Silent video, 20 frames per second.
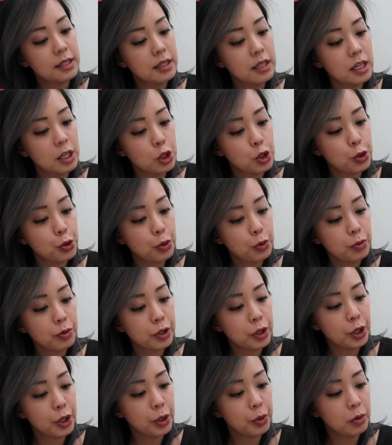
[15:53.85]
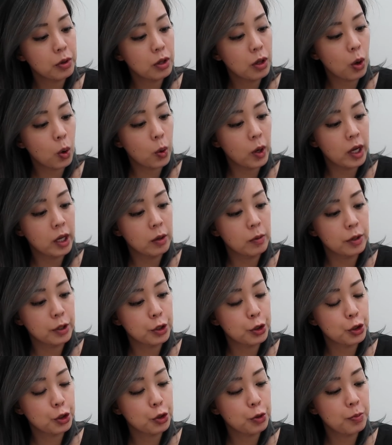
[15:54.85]
is the True Renewal Oil
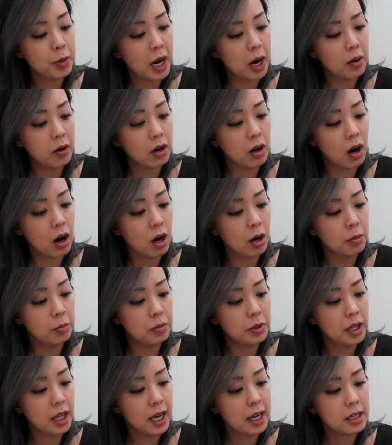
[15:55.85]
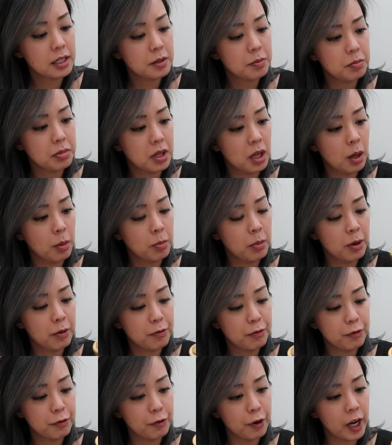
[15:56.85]
with True Power Complex Plum
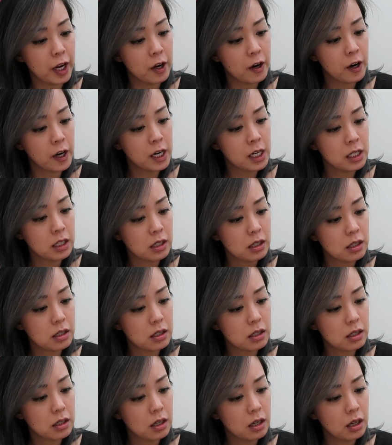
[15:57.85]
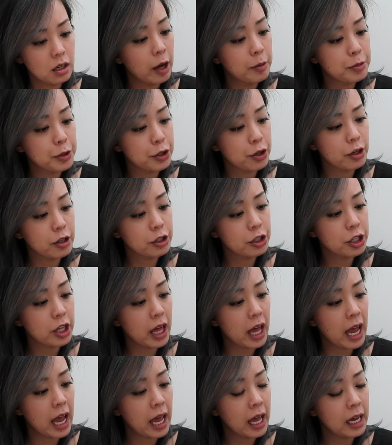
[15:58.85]
Fragrance. It helps nourish
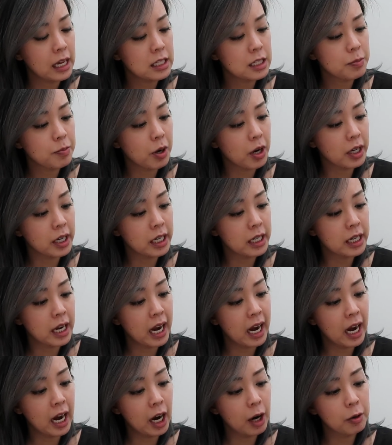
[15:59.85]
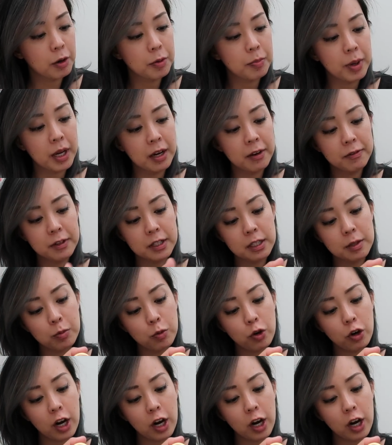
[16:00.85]
the hands, body, and hair with benefits of